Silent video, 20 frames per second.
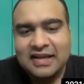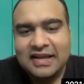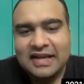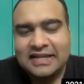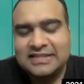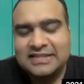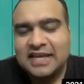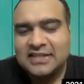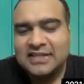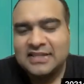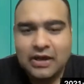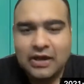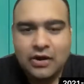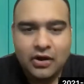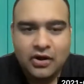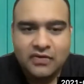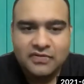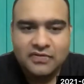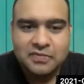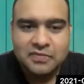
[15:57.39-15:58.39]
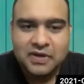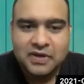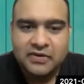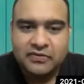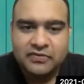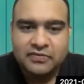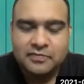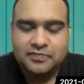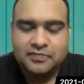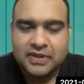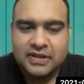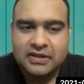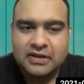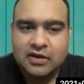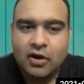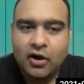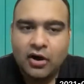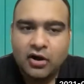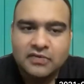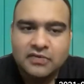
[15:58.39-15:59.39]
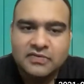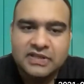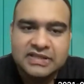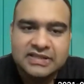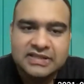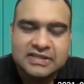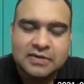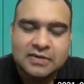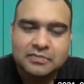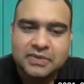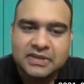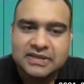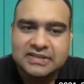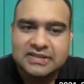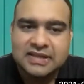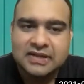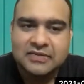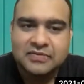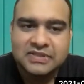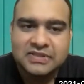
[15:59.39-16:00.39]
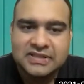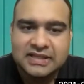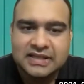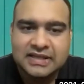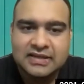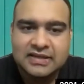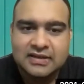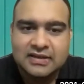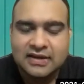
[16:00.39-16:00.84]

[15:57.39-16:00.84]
It's actually all of the above. All of these companies that we see